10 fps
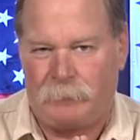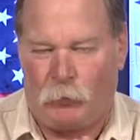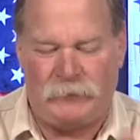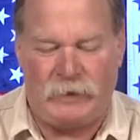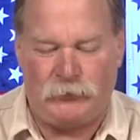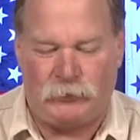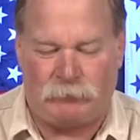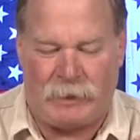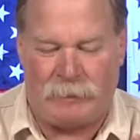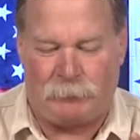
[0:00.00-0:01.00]
What did they do to
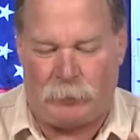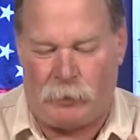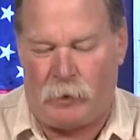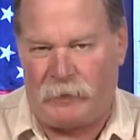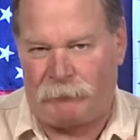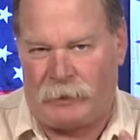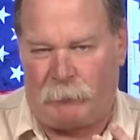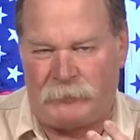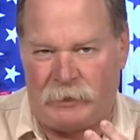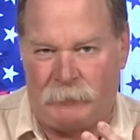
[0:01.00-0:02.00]
Ron Paul? They
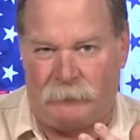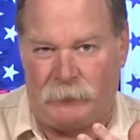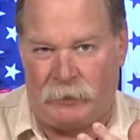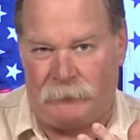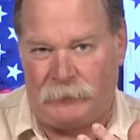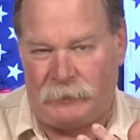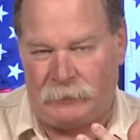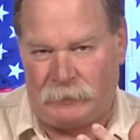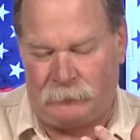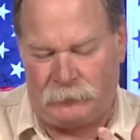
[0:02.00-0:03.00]
robbed him of
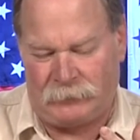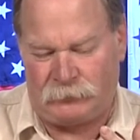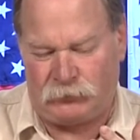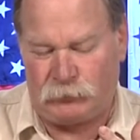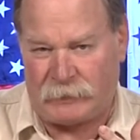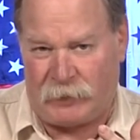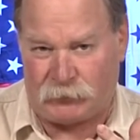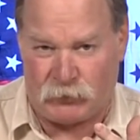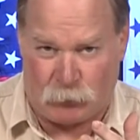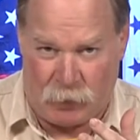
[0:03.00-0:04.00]

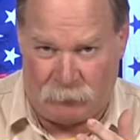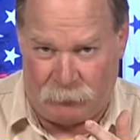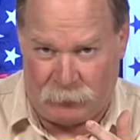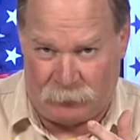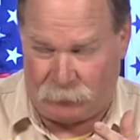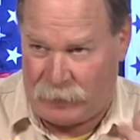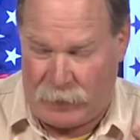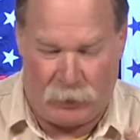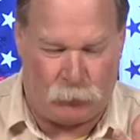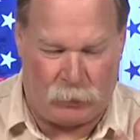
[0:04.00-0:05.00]
2012 of
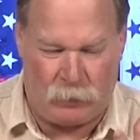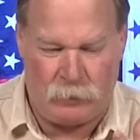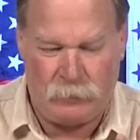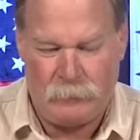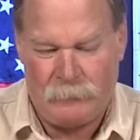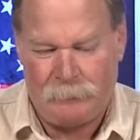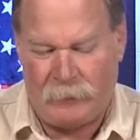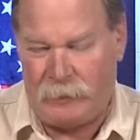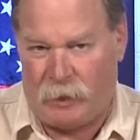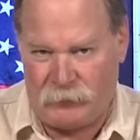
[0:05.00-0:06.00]
Iowa
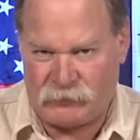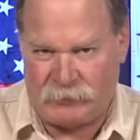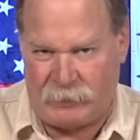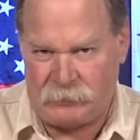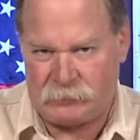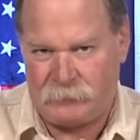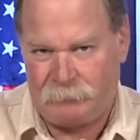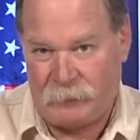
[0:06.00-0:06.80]
and other states.